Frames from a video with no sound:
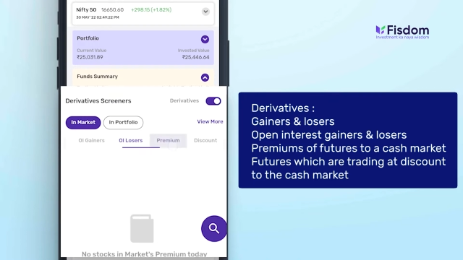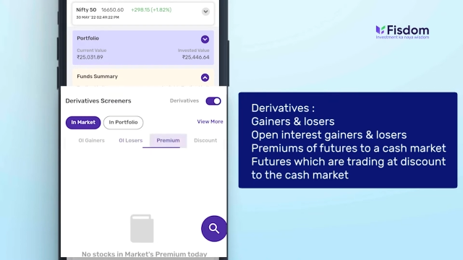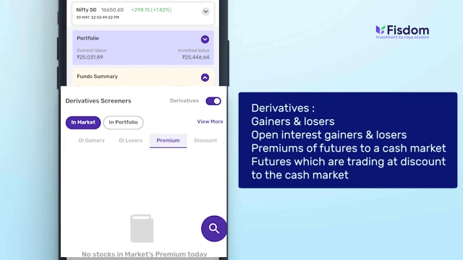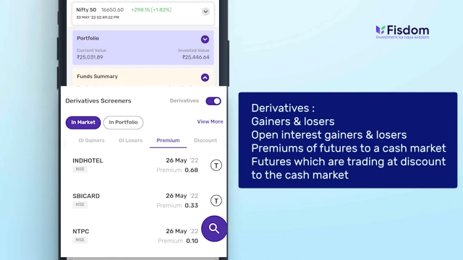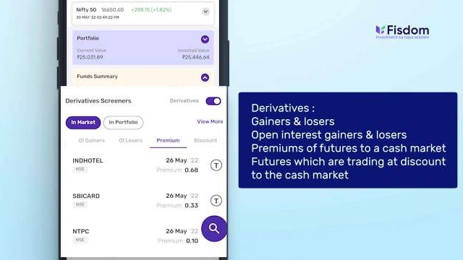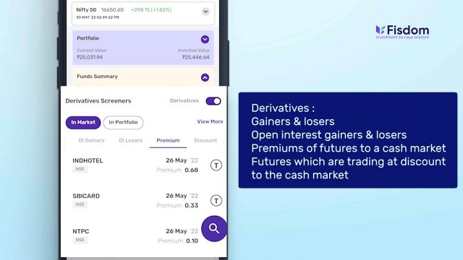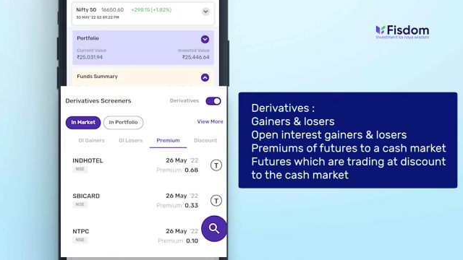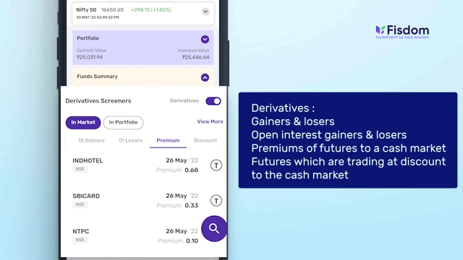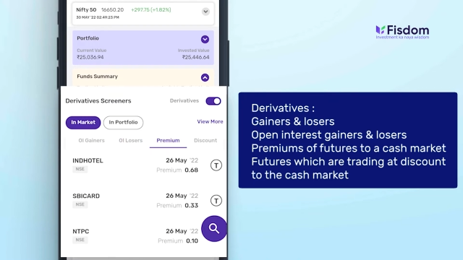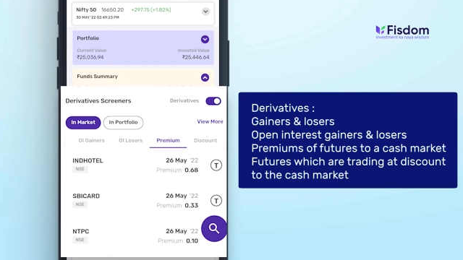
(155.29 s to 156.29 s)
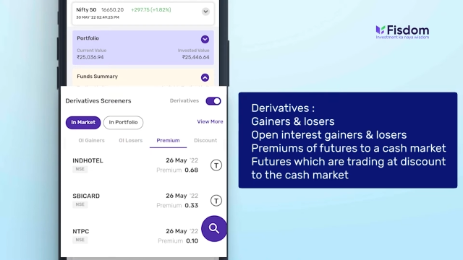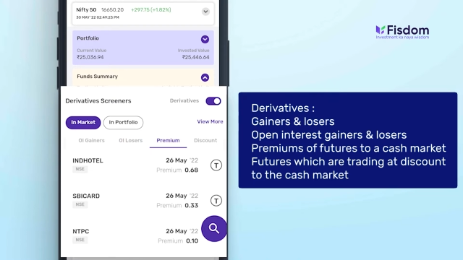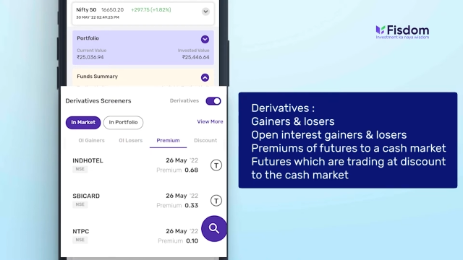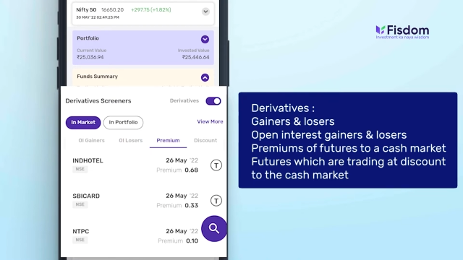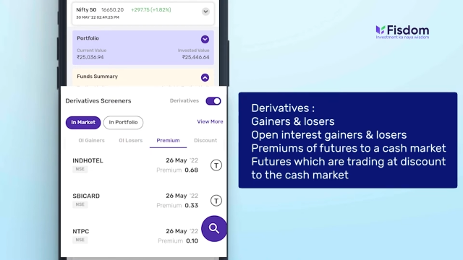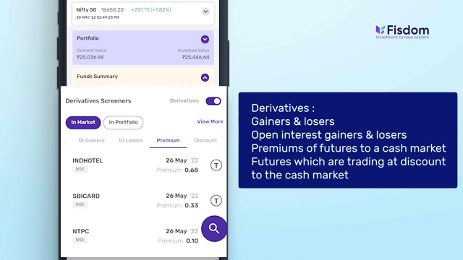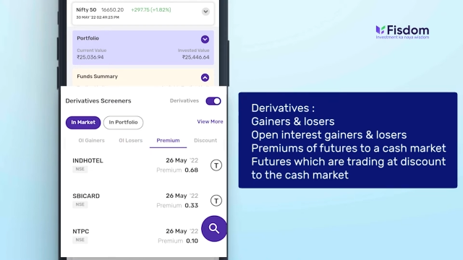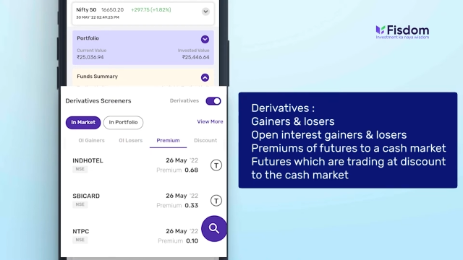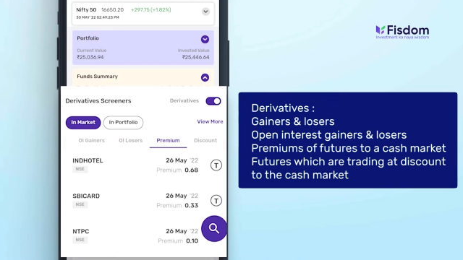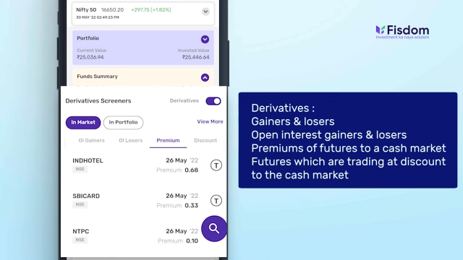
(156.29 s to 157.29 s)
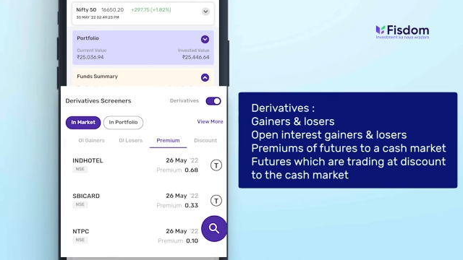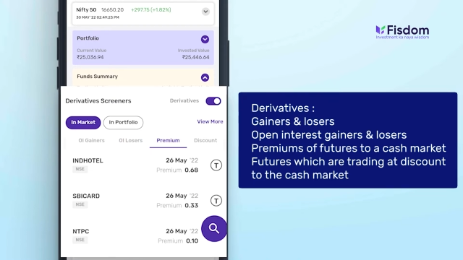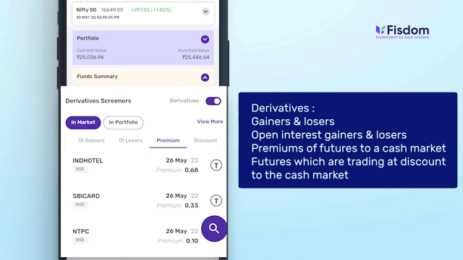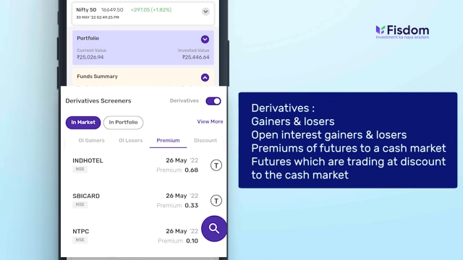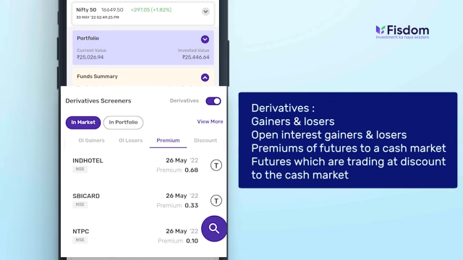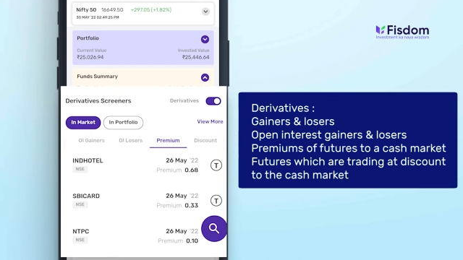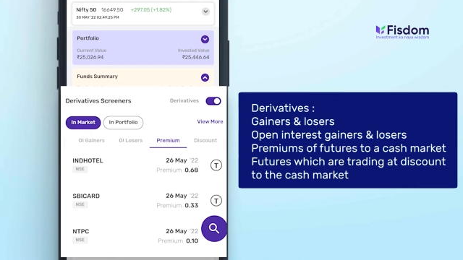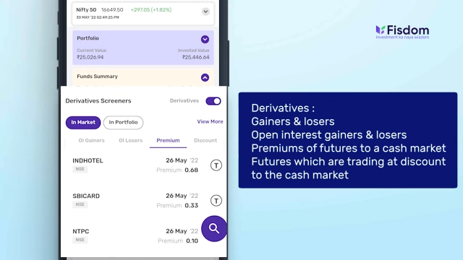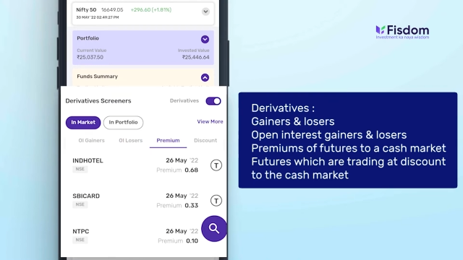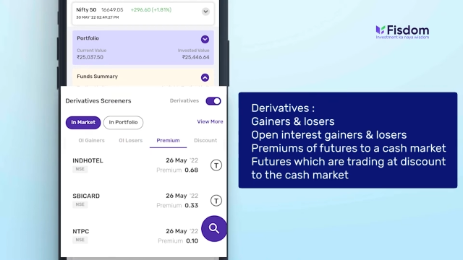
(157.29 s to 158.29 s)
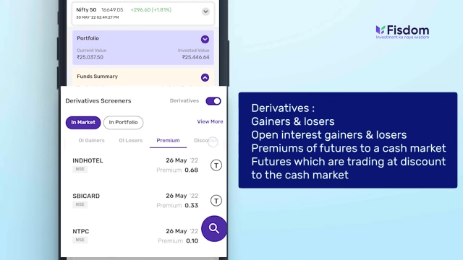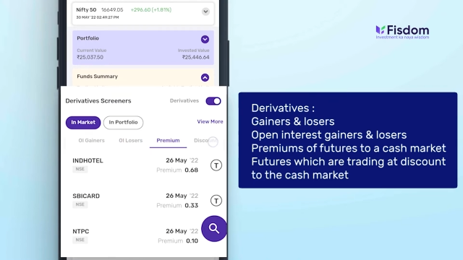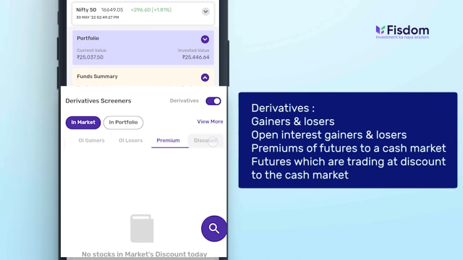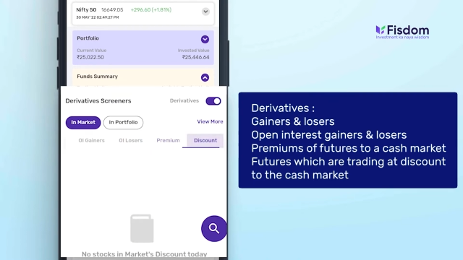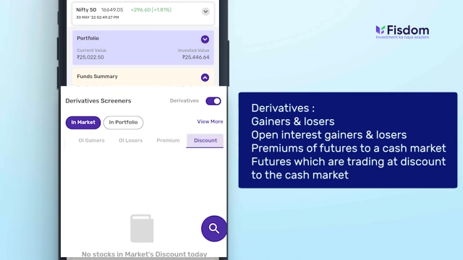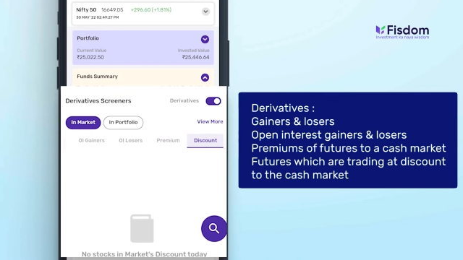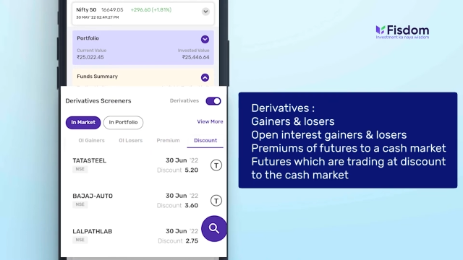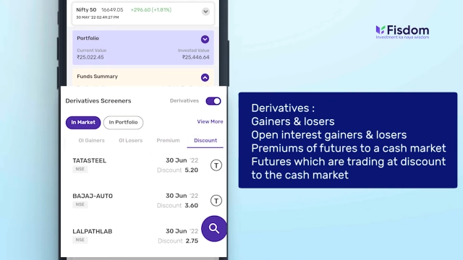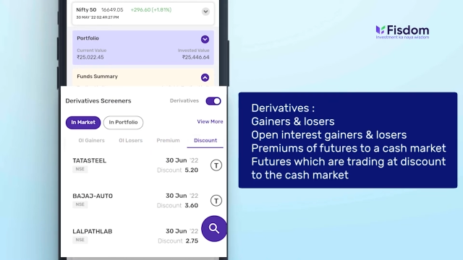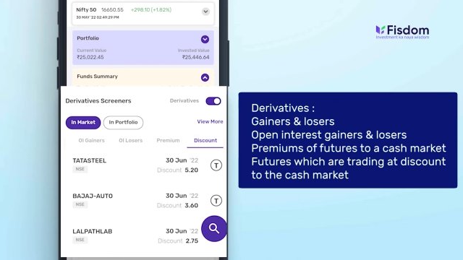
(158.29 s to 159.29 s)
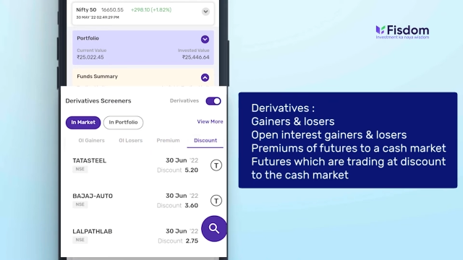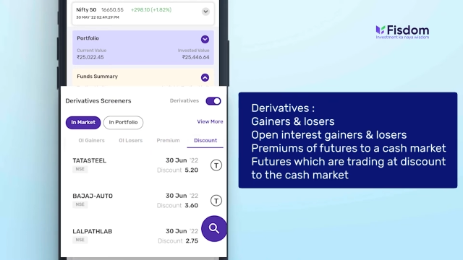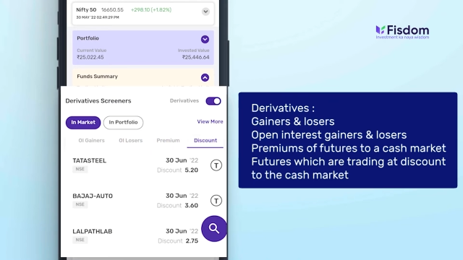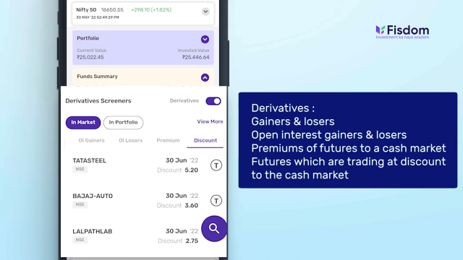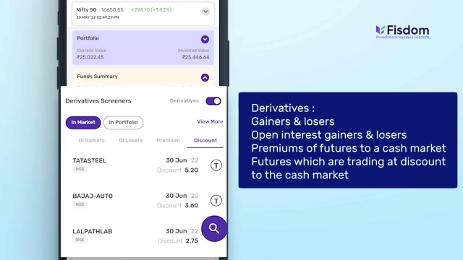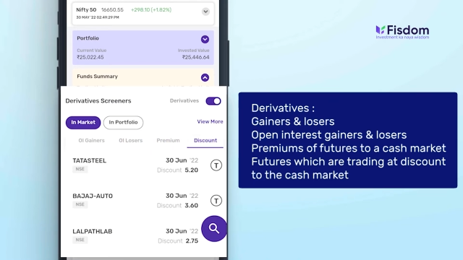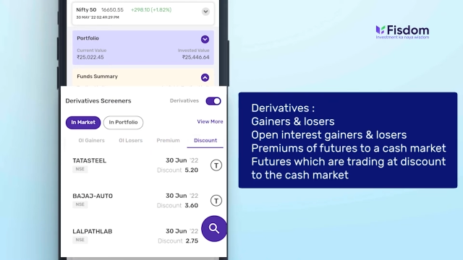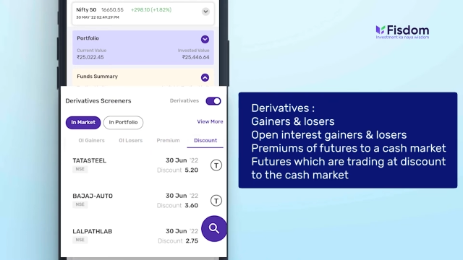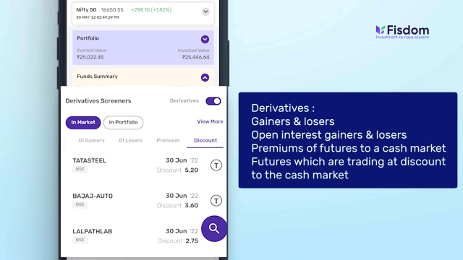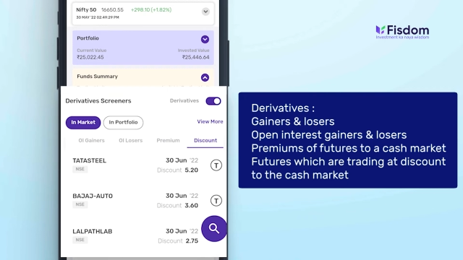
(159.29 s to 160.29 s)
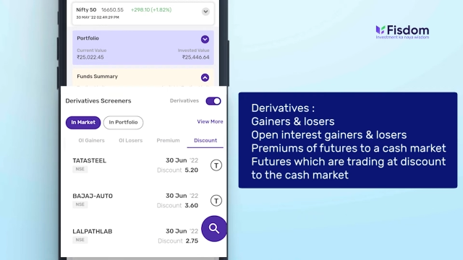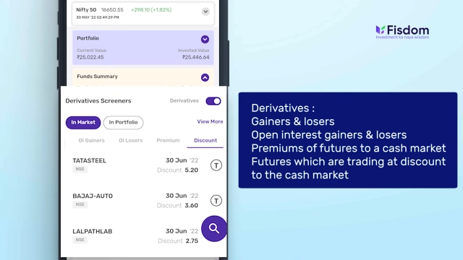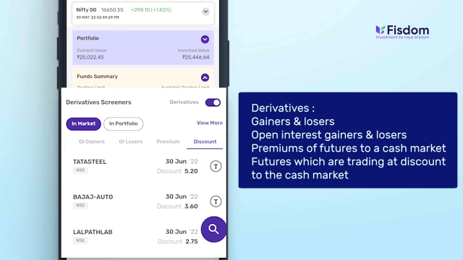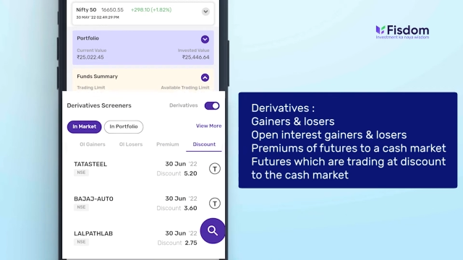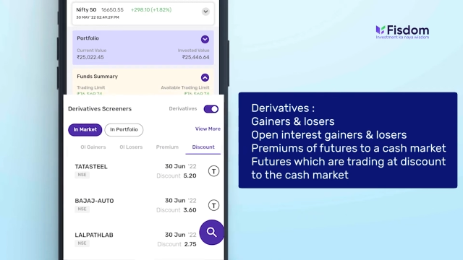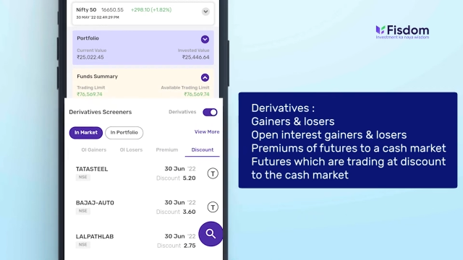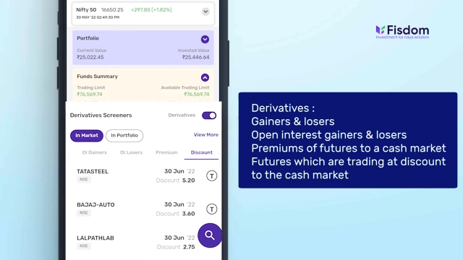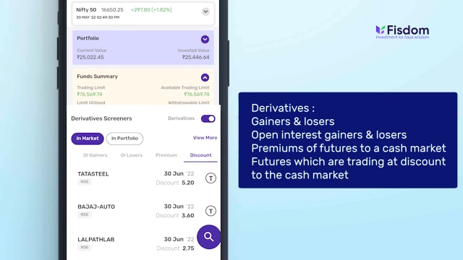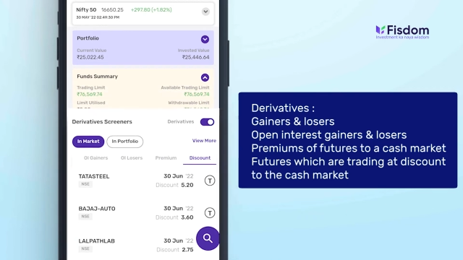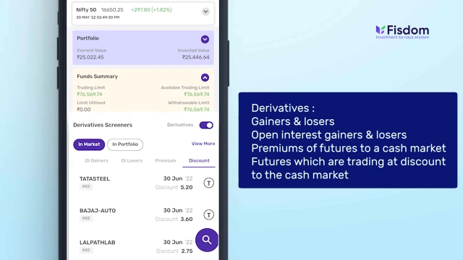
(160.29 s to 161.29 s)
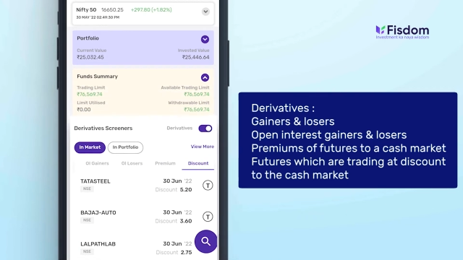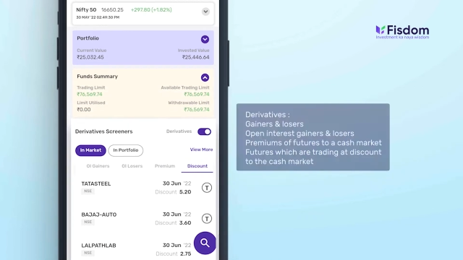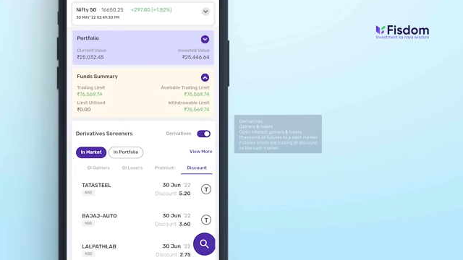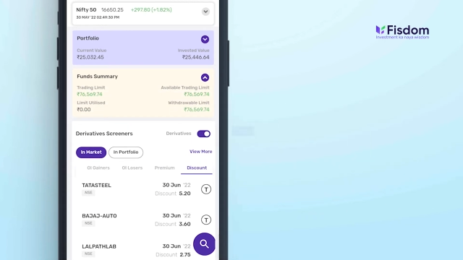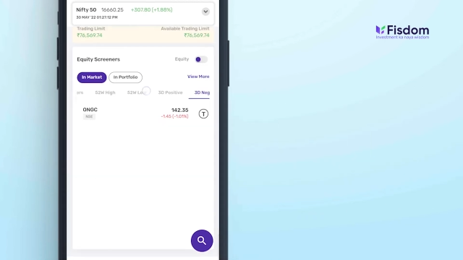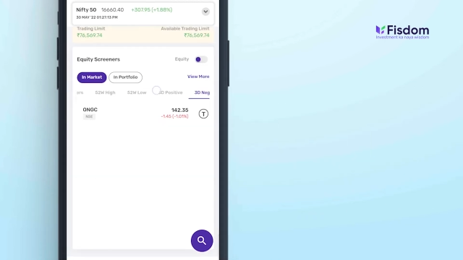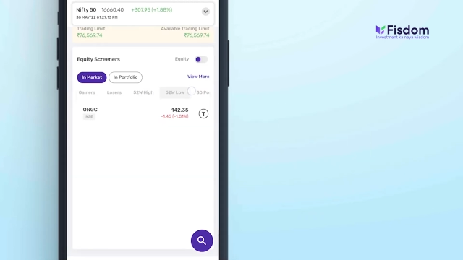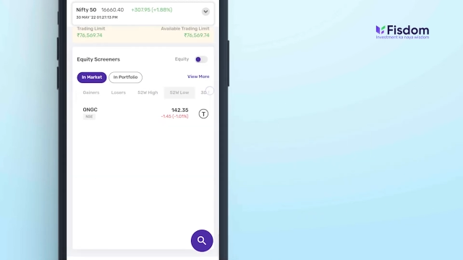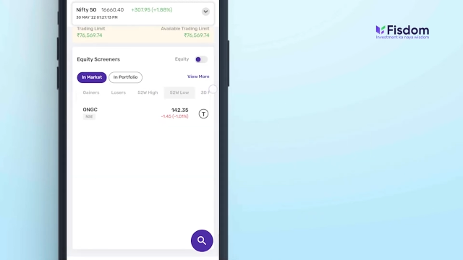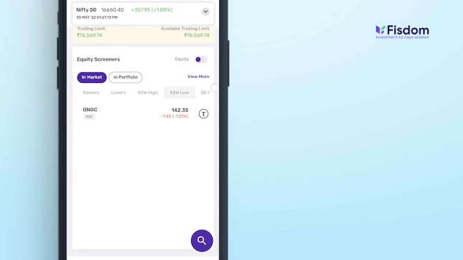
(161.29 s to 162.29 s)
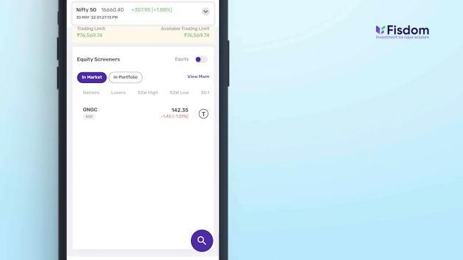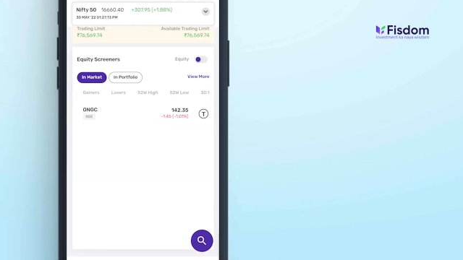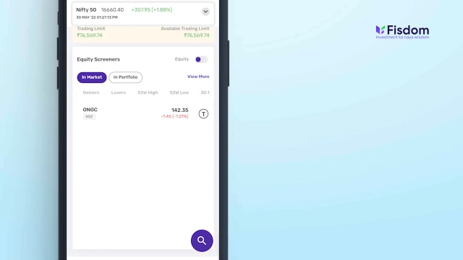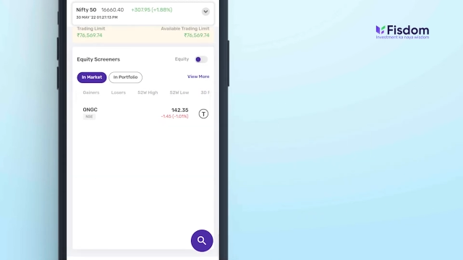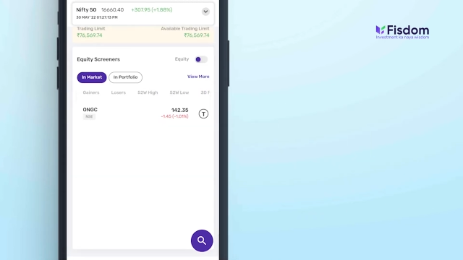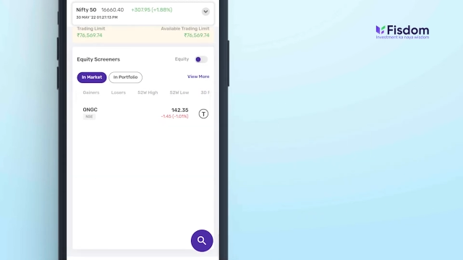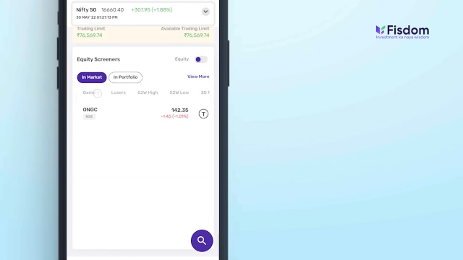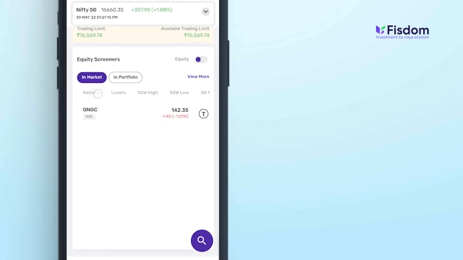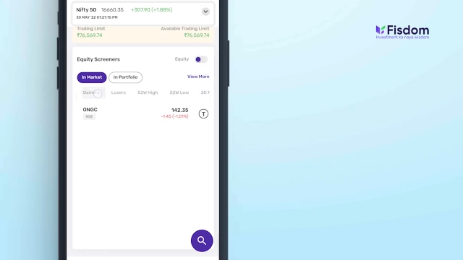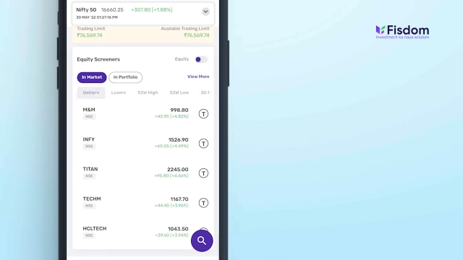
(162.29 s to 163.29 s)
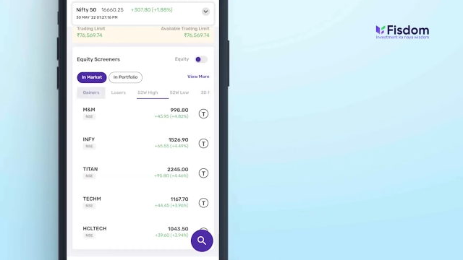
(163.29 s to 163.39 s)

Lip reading: Nobody's mouth can be seen.